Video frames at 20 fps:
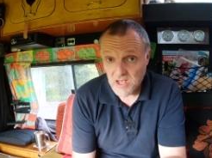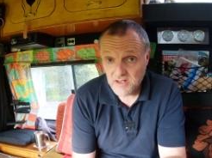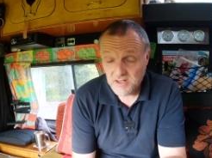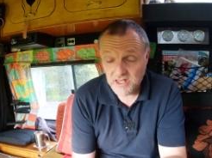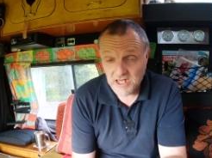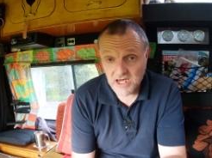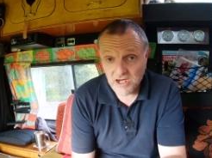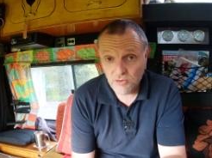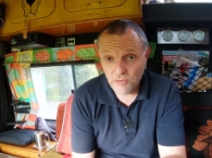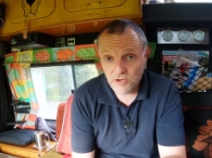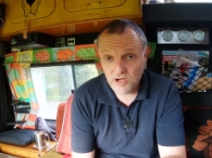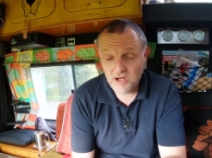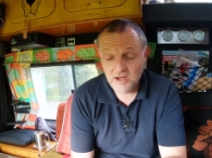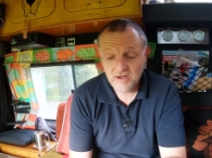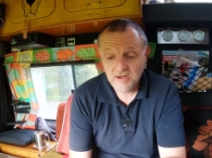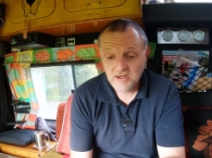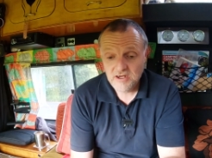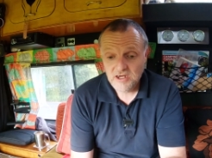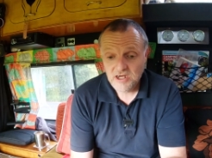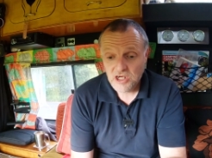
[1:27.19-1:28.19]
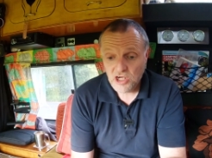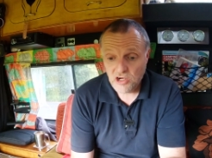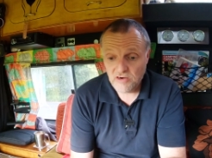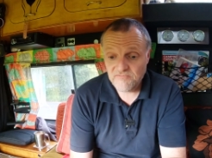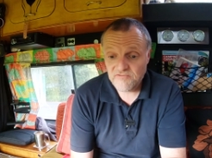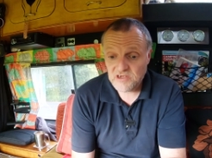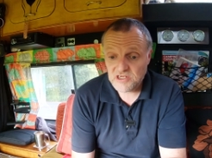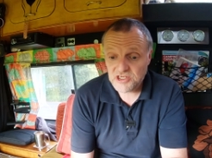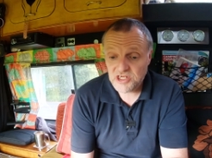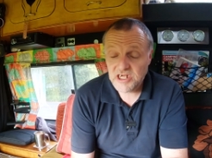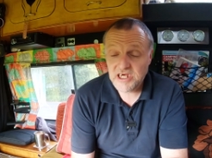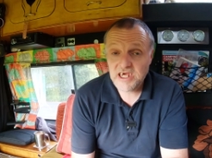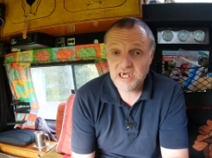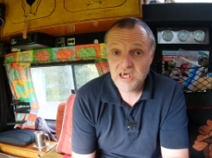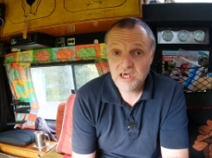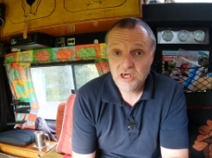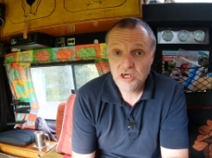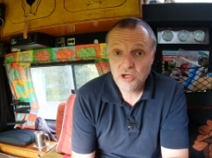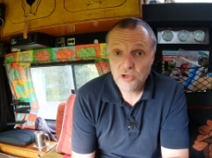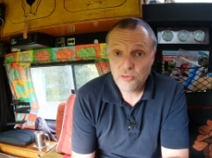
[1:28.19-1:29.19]
Now, obviously,
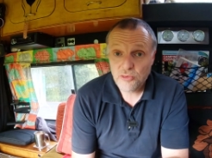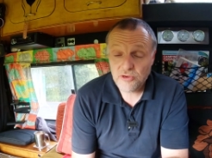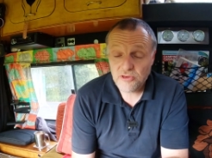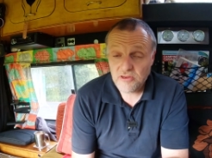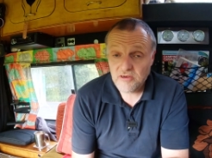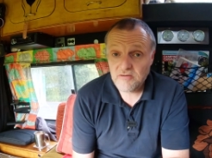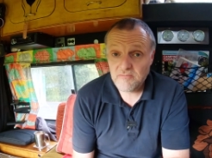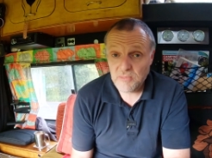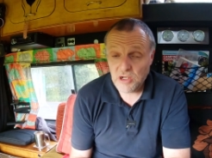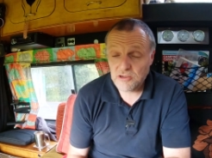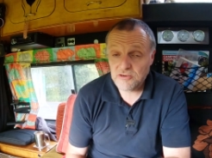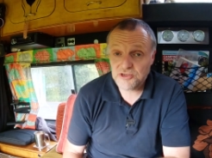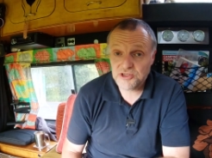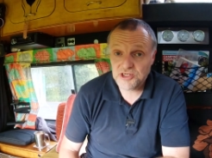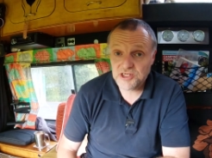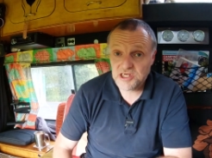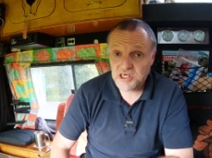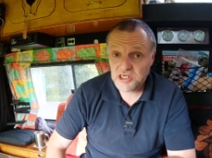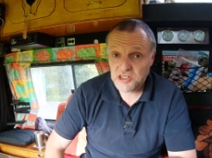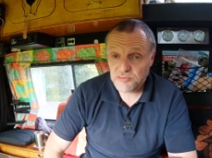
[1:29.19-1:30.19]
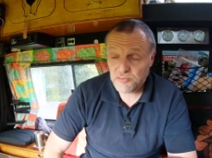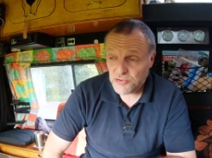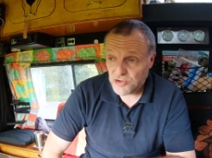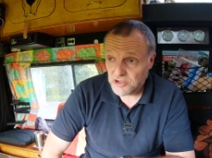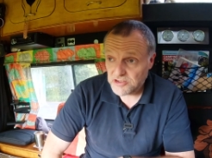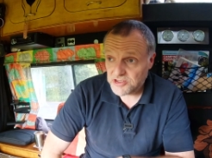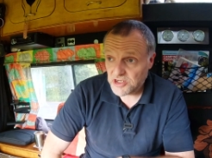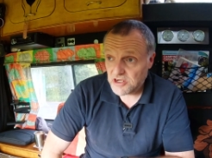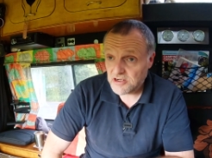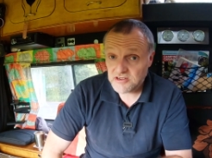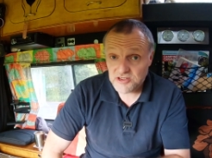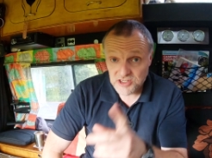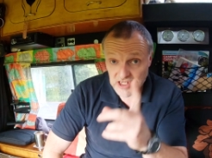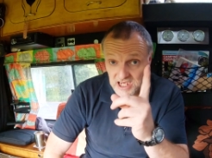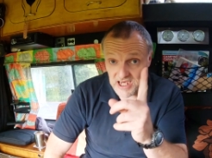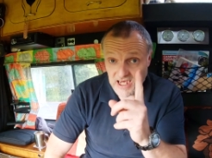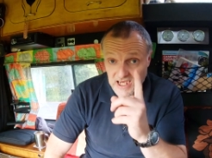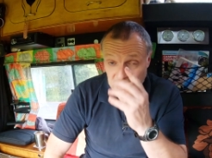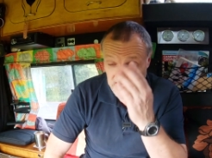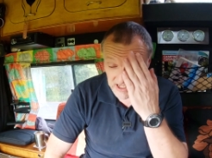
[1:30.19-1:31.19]
with most of these products,
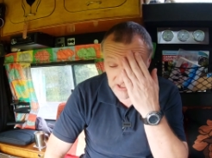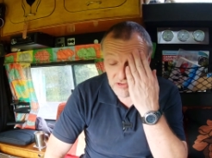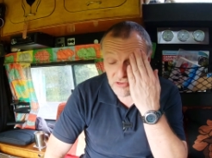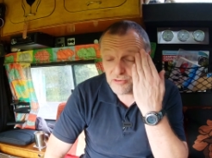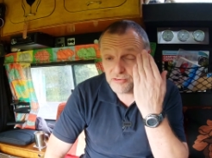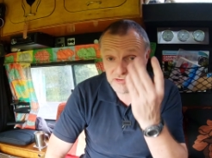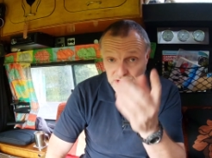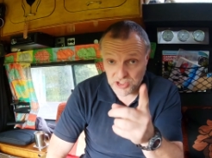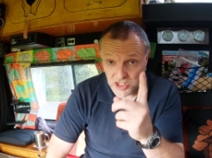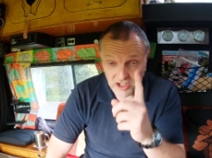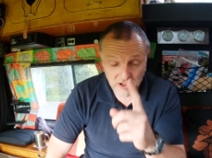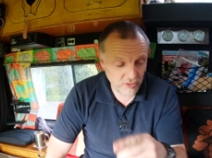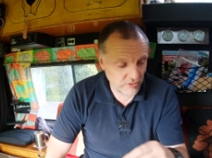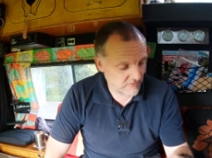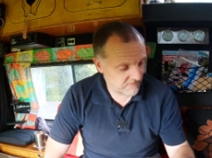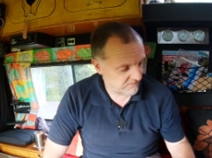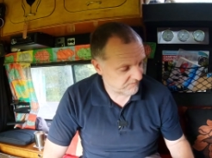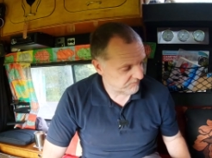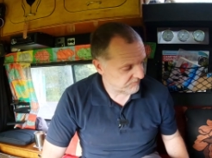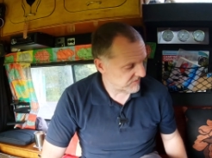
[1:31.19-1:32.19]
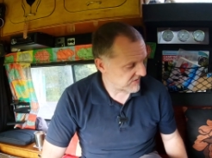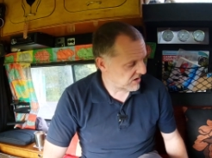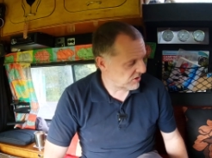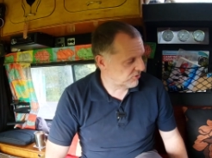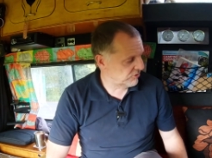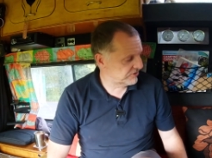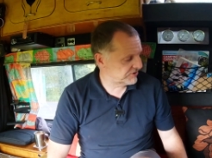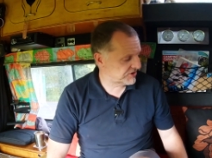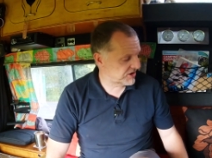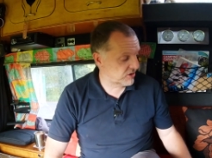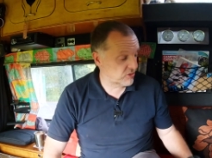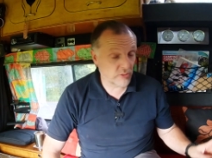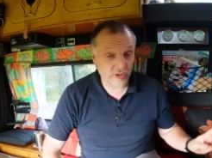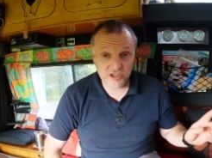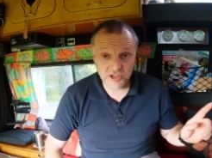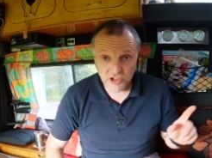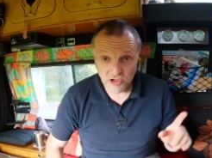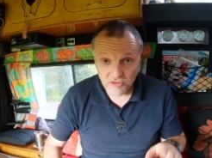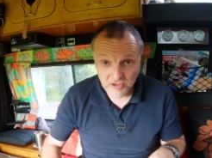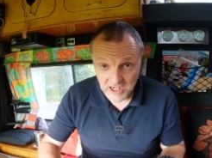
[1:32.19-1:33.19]
and also,
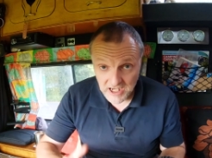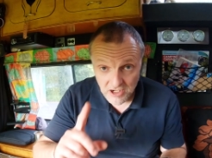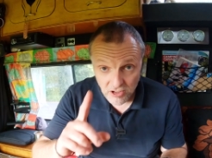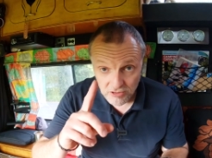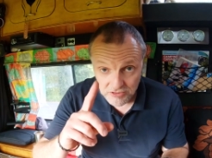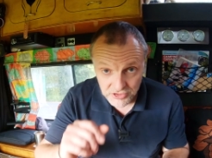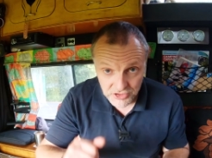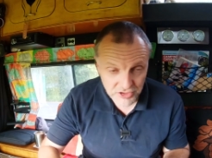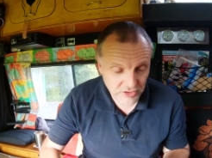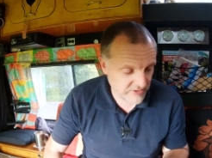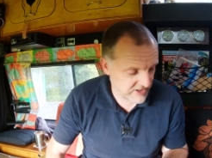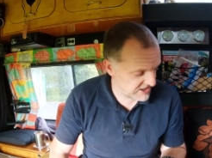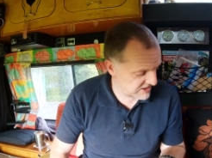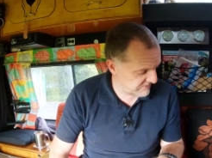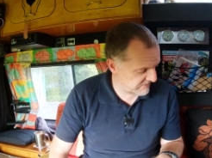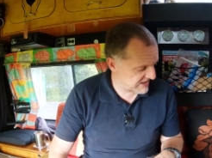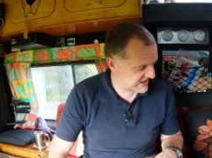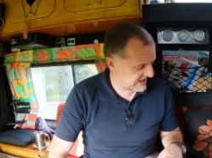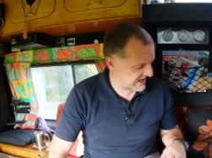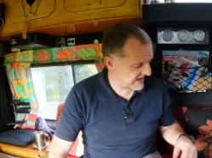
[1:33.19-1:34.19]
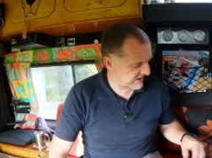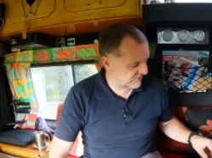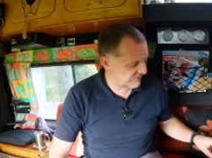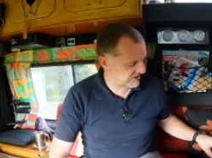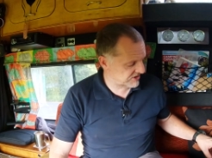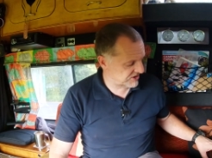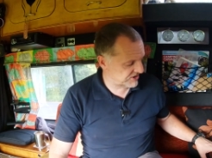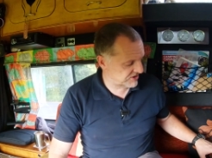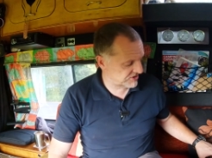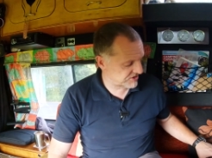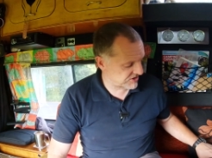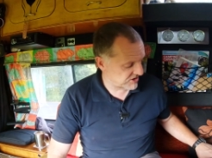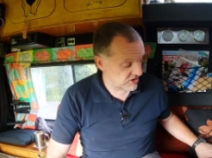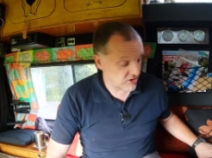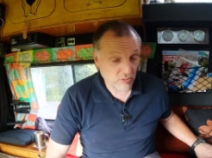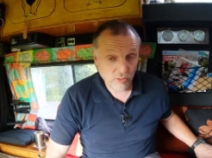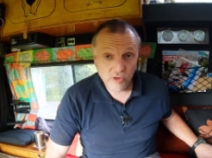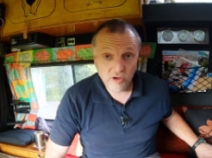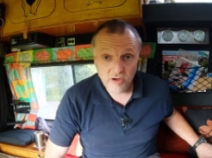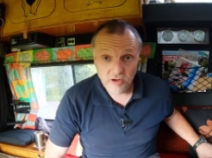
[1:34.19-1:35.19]
which I'll get onto in a minute, which is
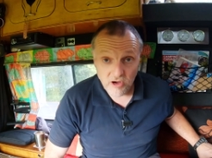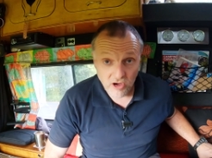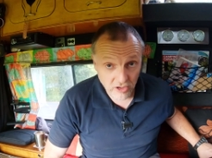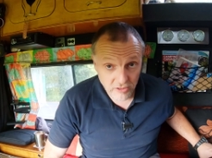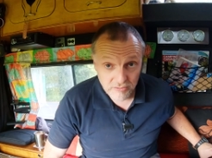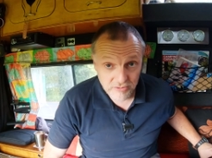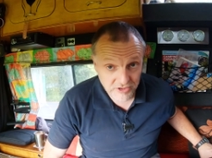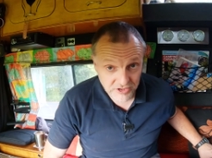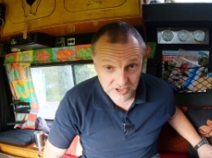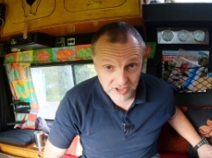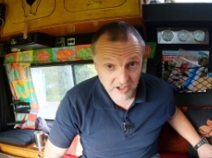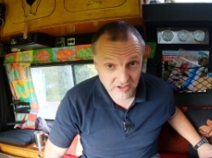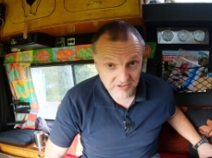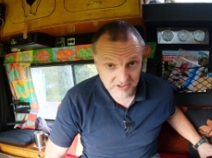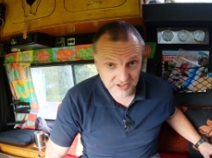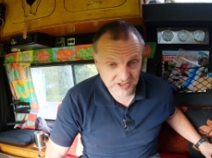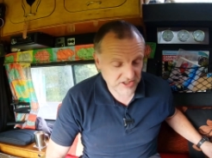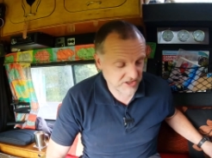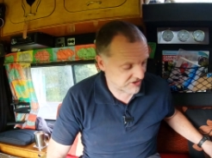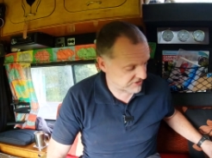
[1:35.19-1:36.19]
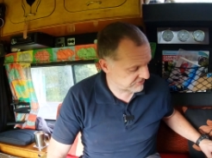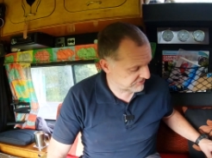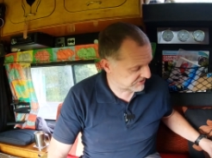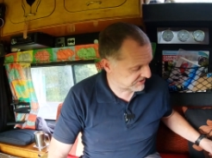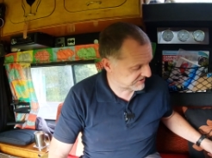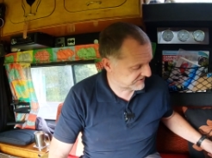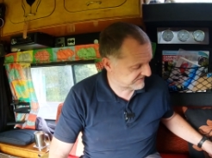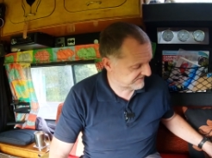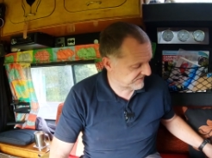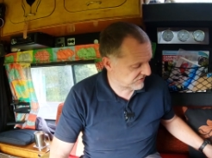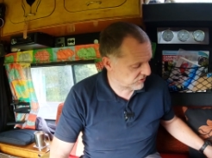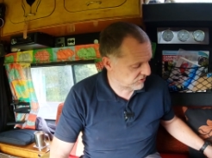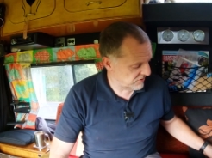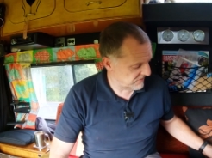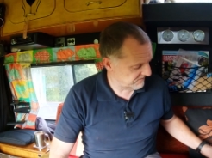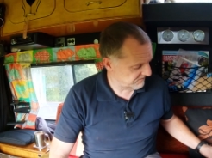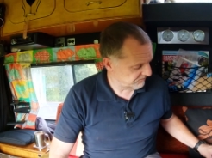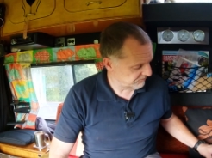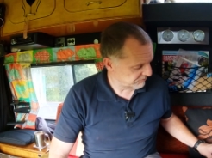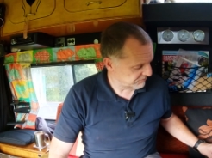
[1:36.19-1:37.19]
what I was going to use this for
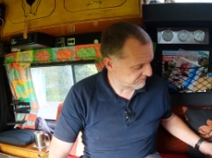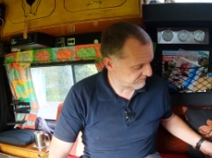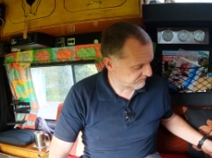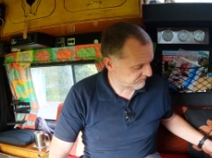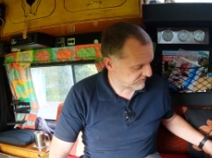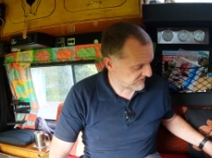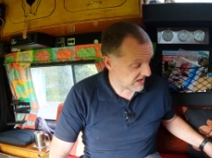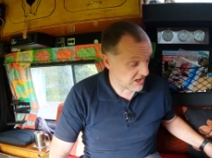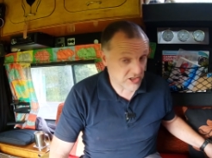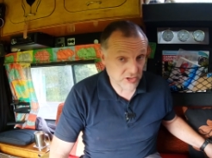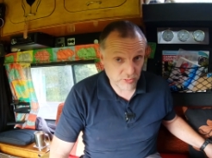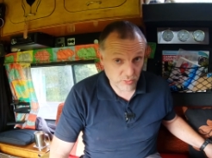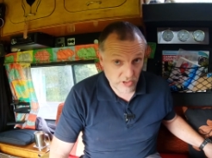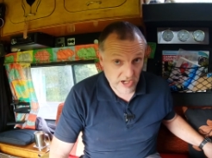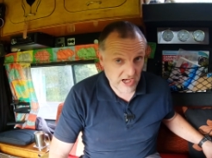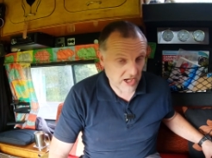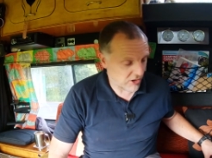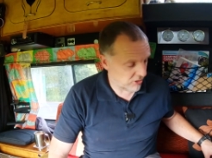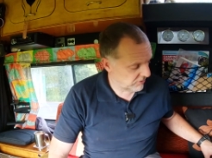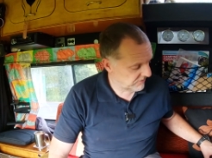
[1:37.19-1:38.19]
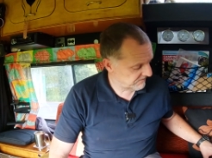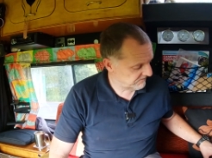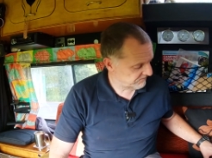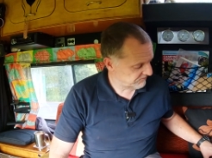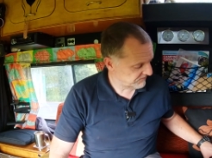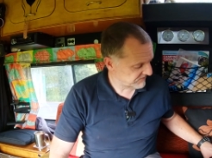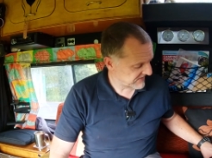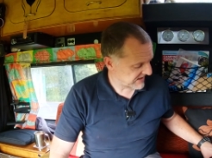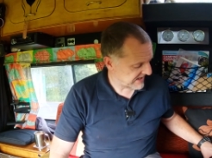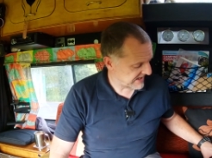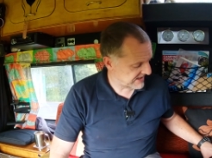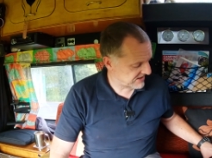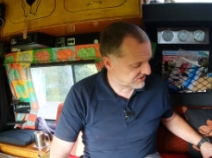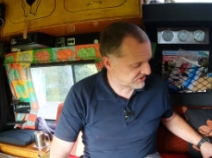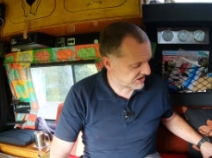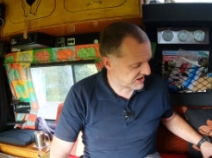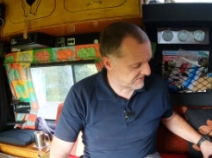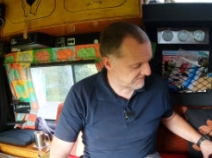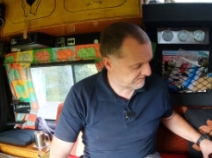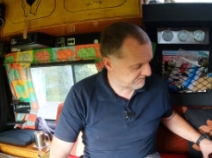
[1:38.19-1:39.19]
as well, is